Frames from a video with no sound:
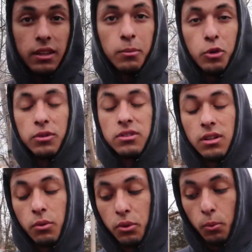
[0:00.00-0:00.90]
think I'm going to
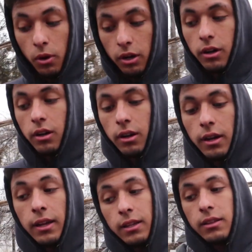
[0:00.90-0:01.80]
start with water.
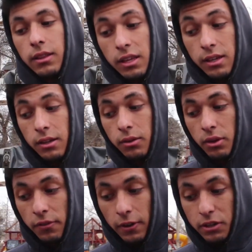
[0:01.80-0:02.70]
I think
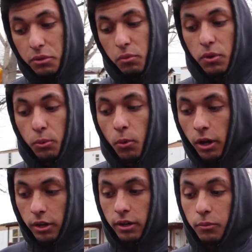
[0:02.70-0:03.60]
if I do it with
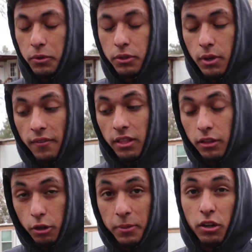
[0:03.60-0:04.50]
water, we do have a
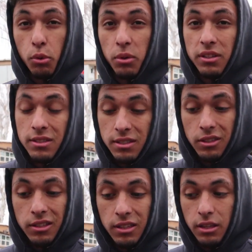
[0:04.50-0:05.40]
little bit of coolant
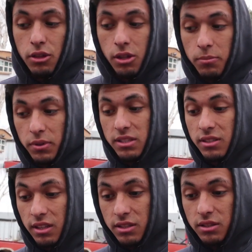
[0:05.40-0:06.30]
still in the engine, but it's
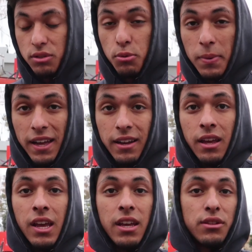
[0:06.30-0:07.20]
not too bad
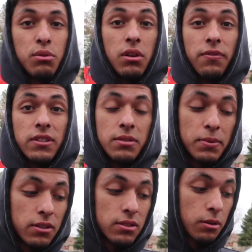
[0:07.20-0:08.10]
to where if it
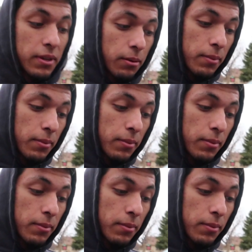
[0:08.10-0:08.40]
spills, it'll make a